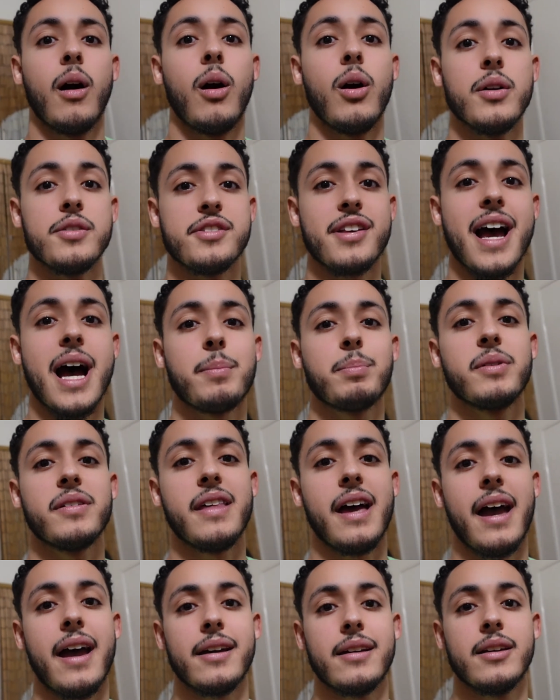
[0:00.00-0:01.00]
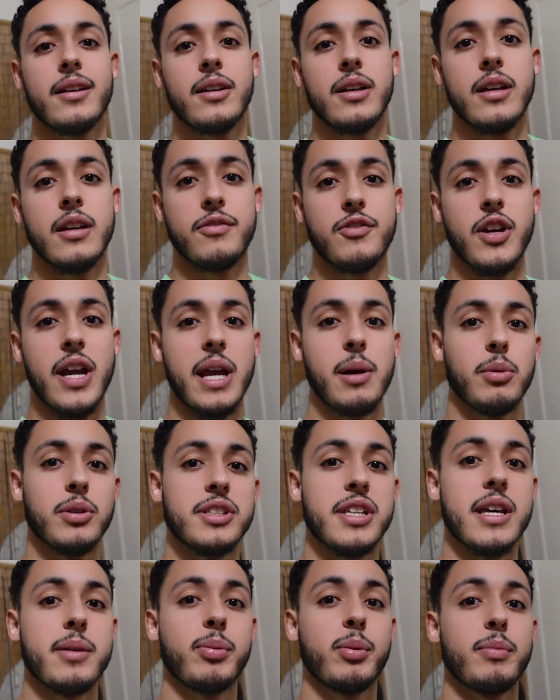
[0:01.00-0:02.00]
On top of that, if you're able
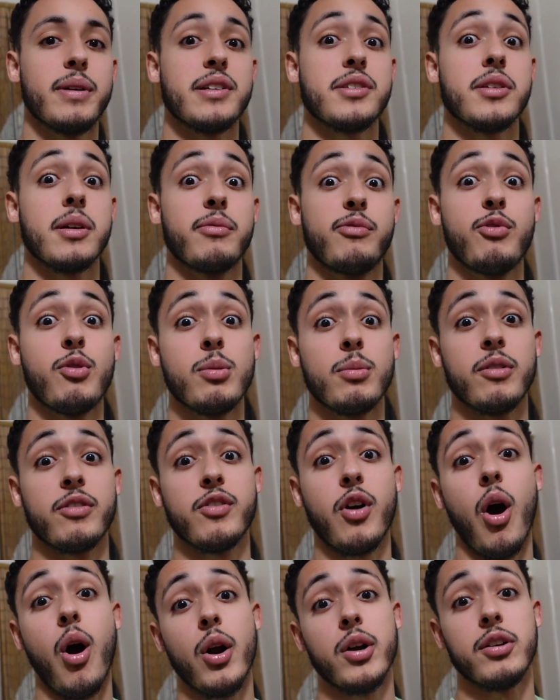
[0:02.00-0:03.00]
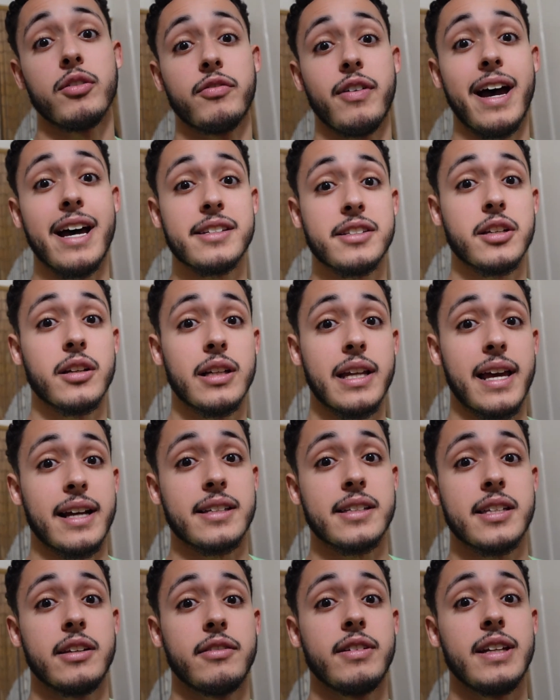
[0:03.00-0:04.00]
to implement some form of cardiovascular
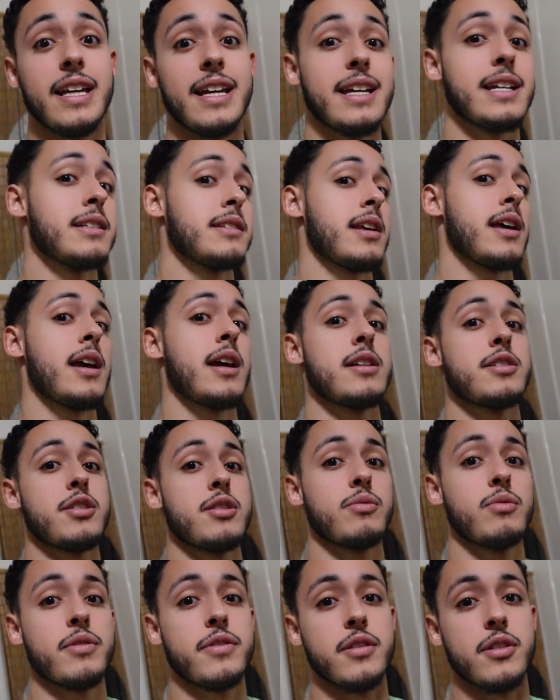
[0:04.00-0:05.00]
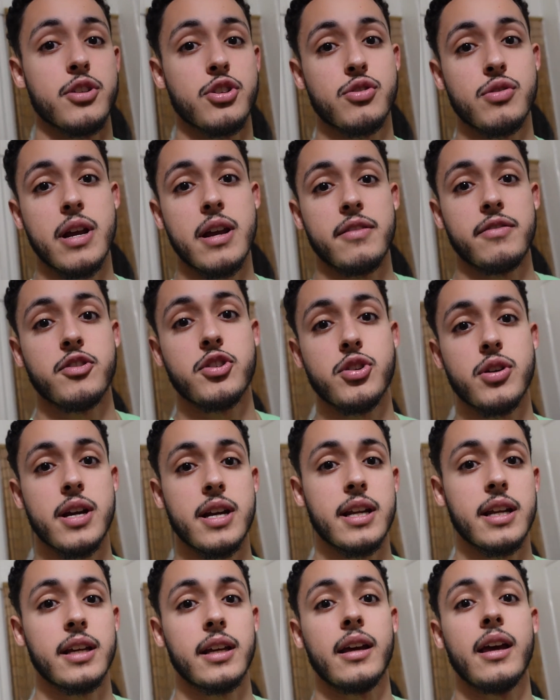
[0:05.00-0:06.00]
activity in tangent with your strength
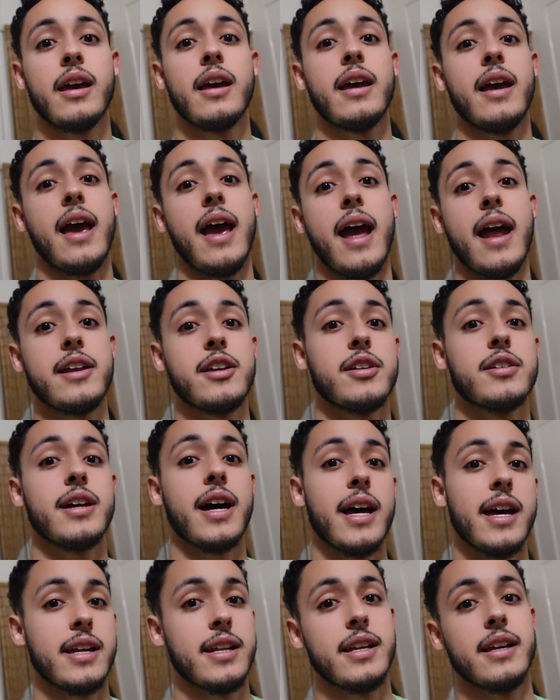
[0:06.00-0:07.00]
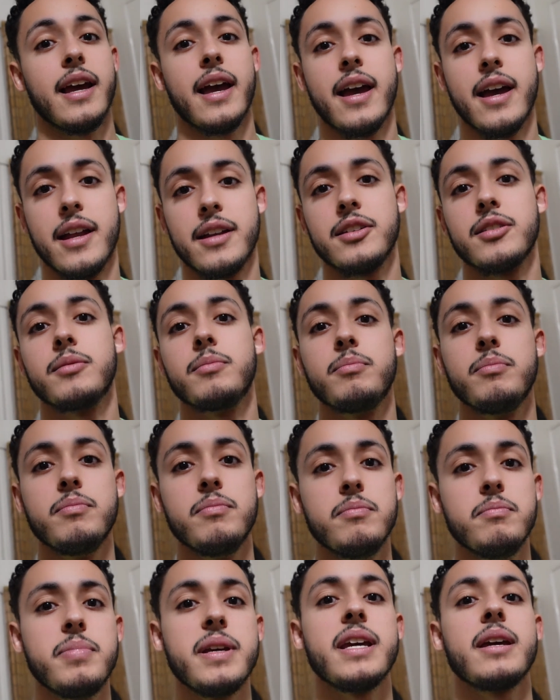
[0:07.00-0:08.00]
training and your dieting, and you're
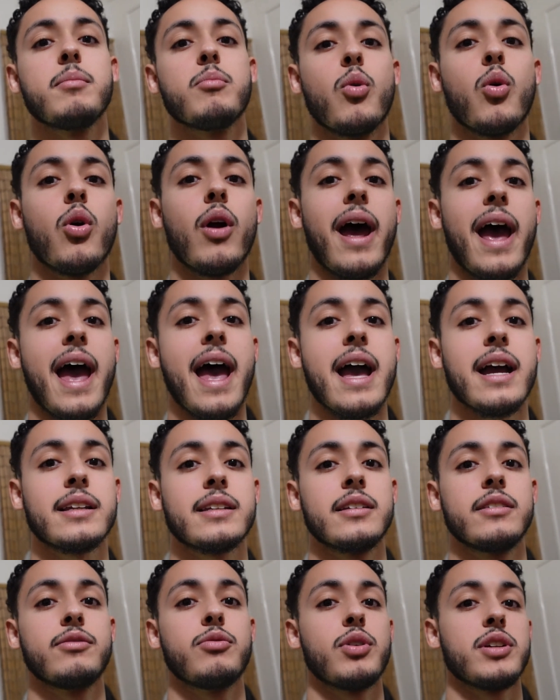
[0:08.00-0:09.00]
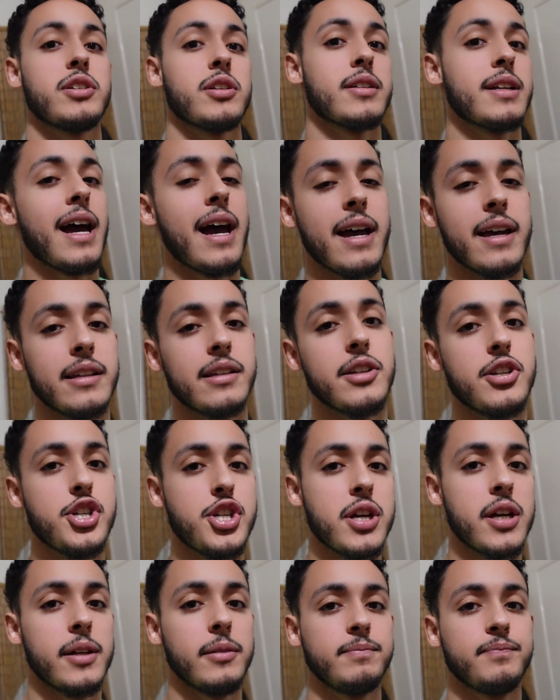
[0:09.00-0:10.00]
being more active when you're not in the
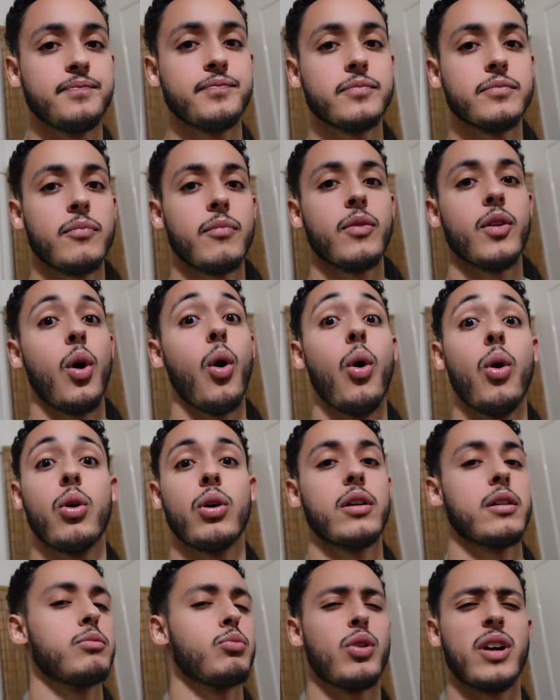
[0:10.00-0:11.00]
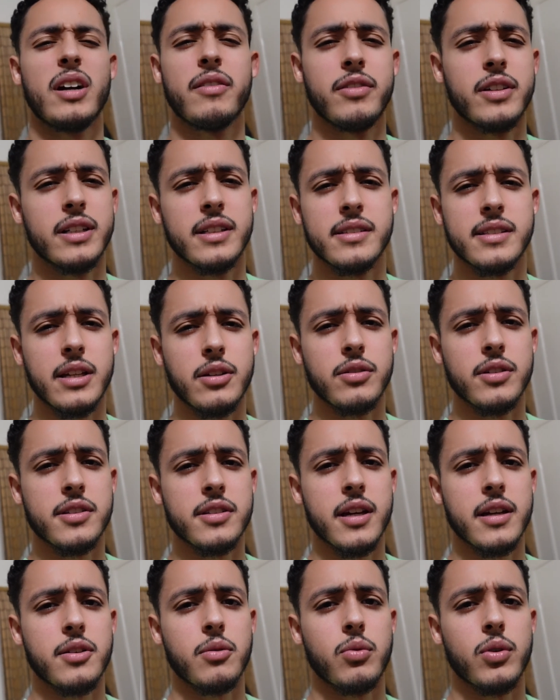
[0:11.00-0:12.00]
gym or wherever it is that you
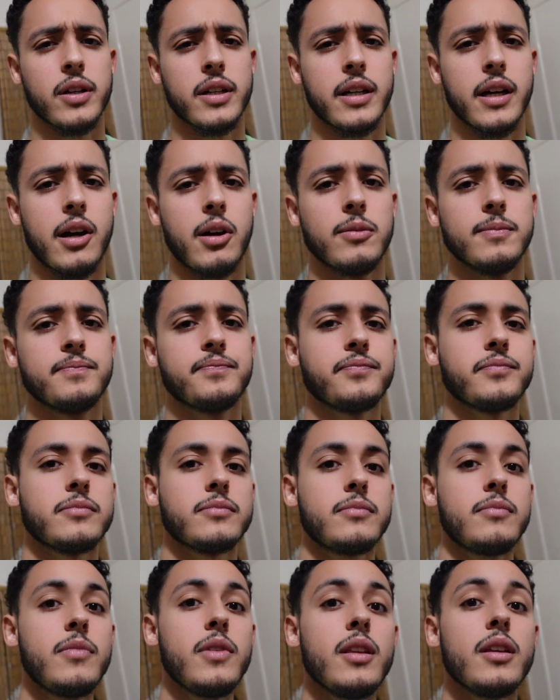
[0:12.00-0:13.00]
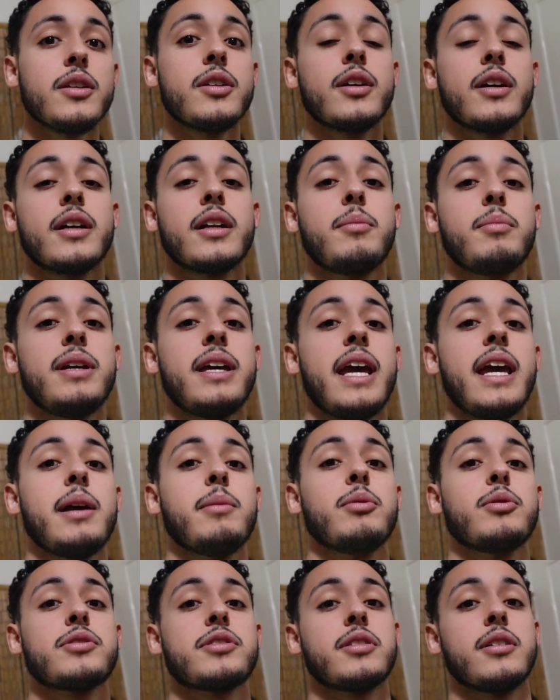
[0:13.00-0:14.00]
decide to work out, you're gonna be
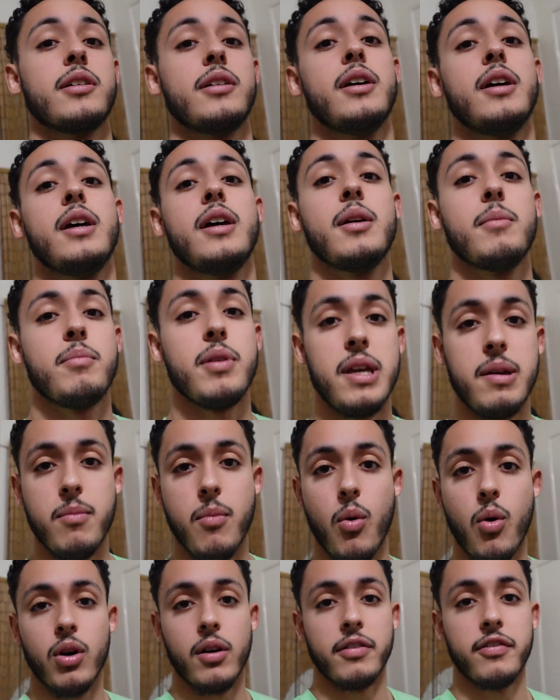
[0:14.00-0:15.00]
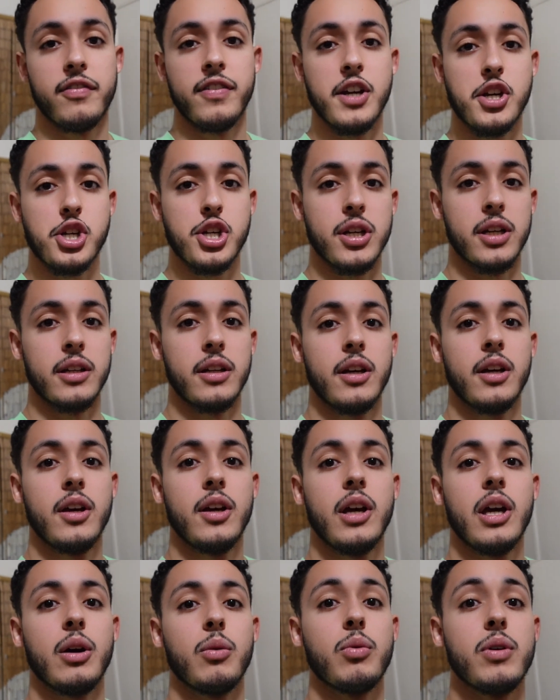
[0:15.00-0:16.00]
able to be more efficient
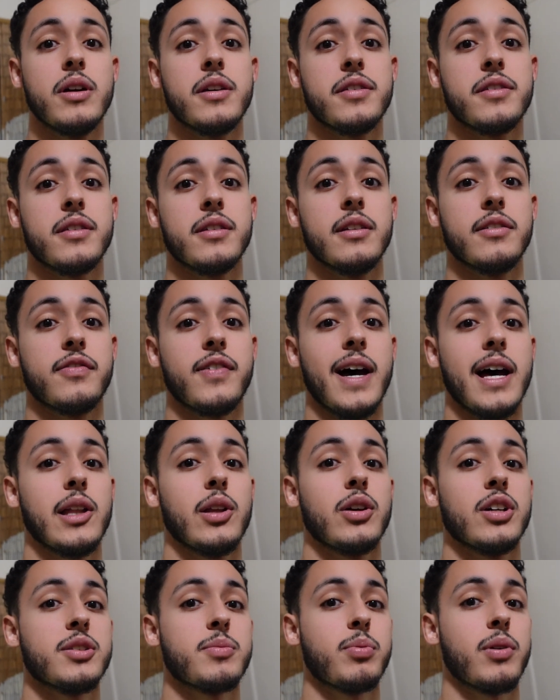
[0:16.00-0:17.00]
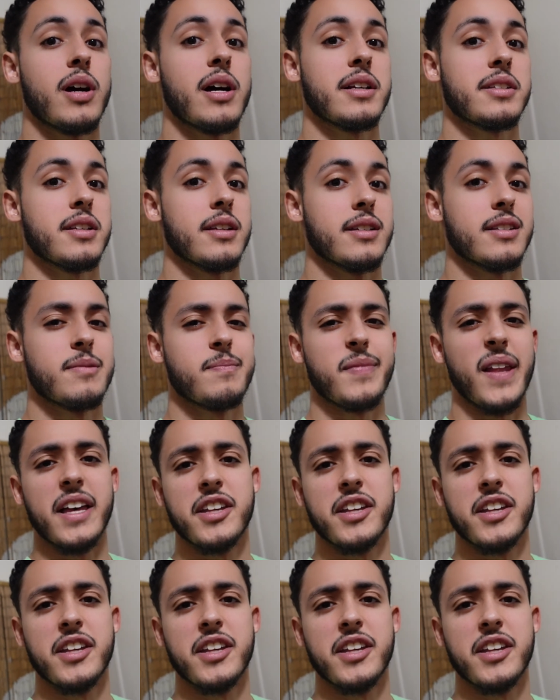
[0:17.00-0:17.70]
with the fat loss process.